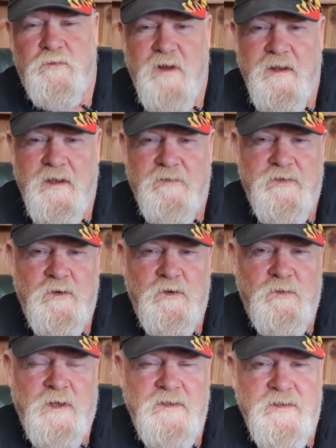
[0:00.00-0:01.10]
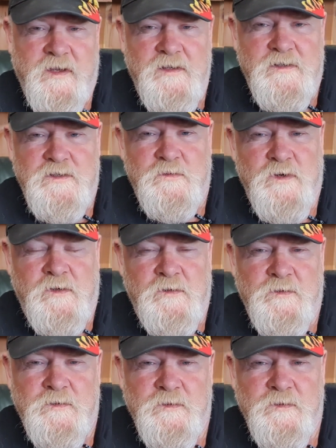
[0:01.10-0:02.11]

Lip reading: run out of fuel at one stage as well.